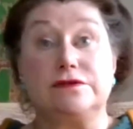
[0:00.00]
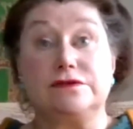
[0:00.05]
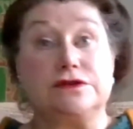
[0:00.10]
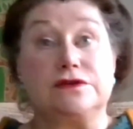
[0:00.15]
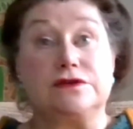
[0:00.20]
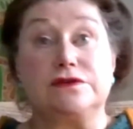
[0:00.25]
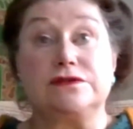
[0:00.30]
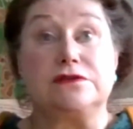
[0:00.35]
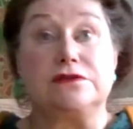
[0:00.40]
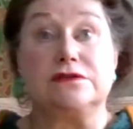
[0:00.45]

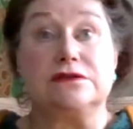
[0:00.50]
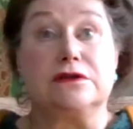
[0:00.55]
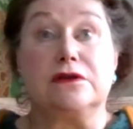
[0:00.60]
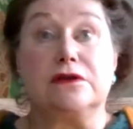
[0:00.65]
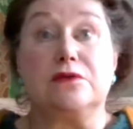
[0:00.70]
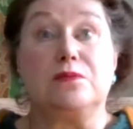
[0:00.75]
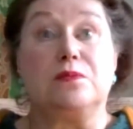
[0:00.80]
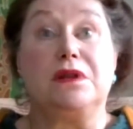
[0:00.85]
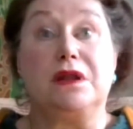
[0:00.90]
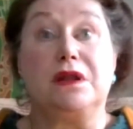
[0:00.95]
just
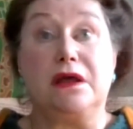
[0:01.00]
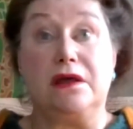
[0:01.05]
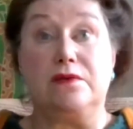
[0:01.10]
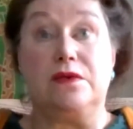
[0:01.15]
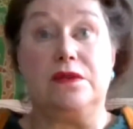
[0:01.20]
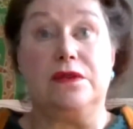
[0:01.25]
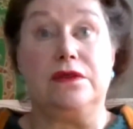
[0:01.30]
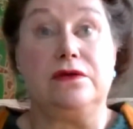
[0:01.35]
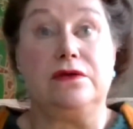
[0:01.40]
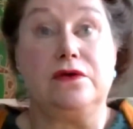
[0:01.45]
doesn't comply
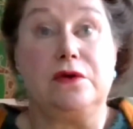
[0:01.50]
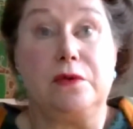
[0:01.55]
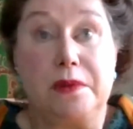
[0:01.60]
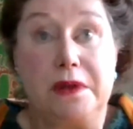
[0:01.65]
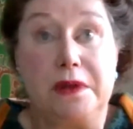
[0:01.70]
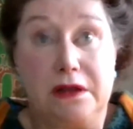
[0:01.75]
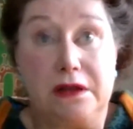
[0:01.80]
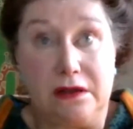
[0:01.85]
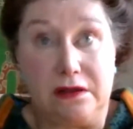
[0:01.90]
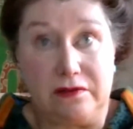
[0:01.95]
with the
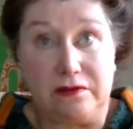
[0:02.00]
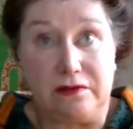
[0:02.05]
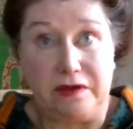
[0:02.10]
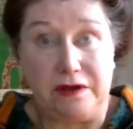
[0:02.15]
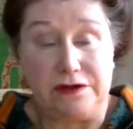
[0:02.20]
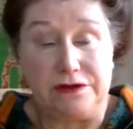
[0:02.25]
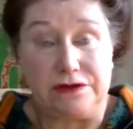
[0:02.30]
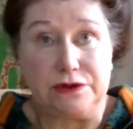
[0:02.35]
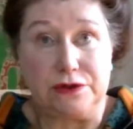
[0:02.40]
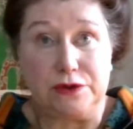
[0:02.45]
European
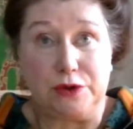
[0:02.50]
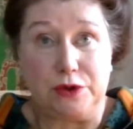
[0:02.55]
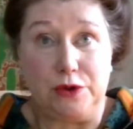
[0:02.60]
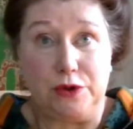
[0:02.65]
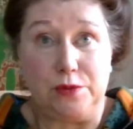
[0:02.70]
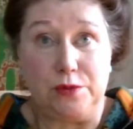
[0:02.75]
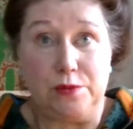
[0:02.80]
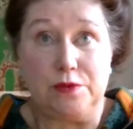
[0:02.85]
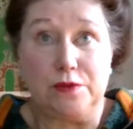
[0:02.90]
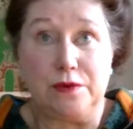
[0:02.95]
Convention on
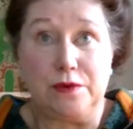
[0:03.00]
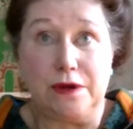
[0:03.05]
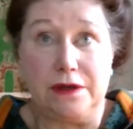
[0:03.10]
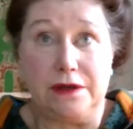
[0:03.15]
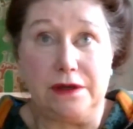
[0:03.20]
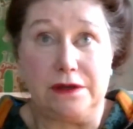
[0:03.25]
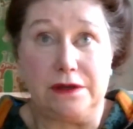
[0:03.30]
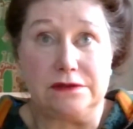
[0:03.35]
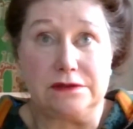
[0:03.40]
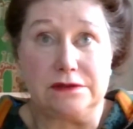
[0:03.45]
Human
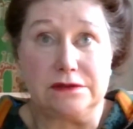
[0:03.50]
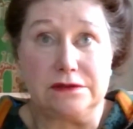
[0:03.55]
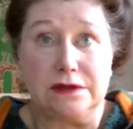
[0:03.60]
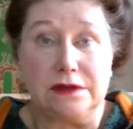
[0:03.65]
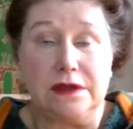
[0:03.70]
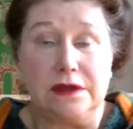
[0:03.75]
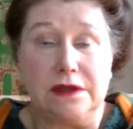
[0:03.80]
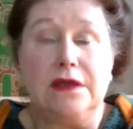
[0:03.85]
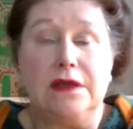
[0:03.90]
Rights.